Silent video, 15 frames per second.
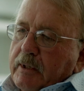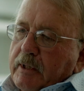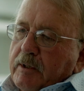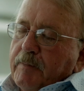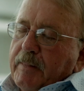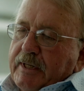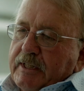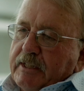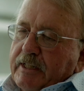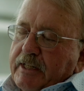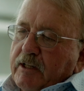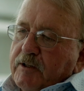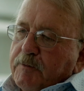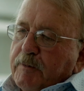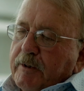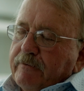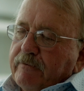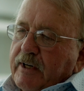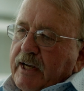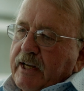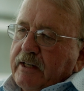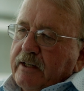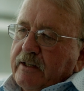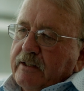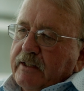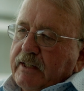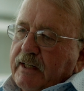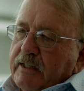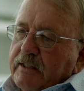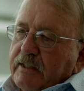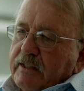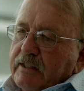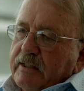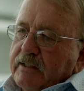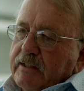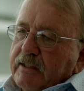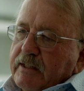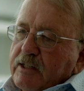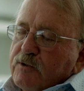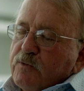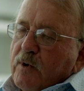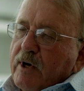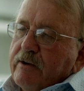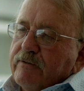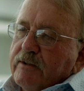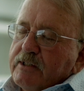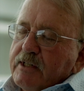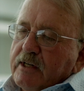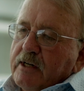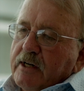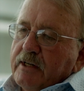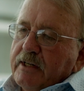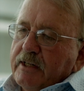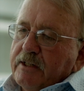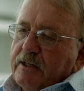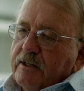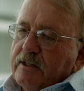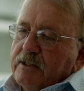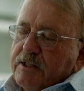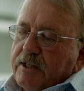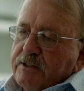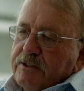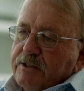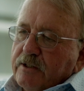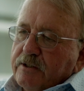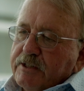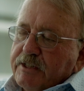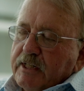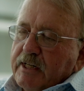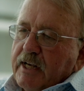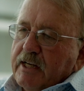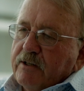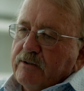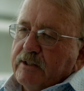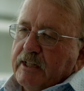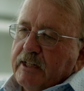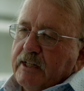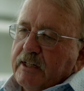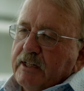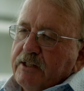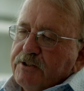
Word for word: and a mental health provider, and his wife was an RN nurse, and so she had really good